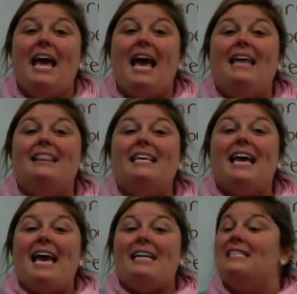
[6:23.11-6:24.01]
and the
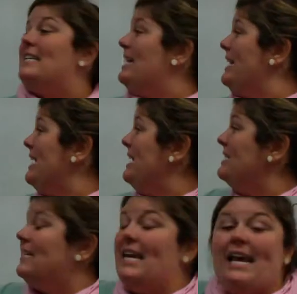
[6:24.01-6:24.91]
ending
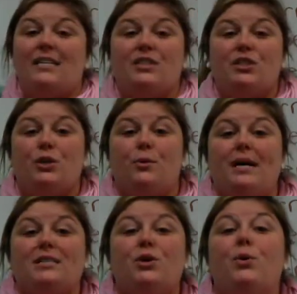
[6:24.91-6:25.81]
indicates to
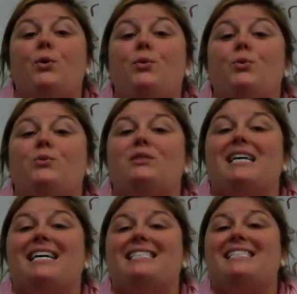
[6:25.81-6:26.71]
us who
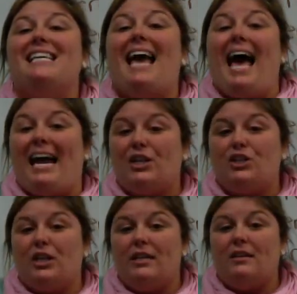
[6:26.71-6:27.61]
does the
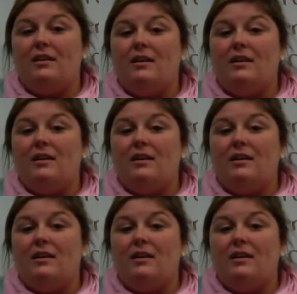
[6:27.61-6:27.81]
action.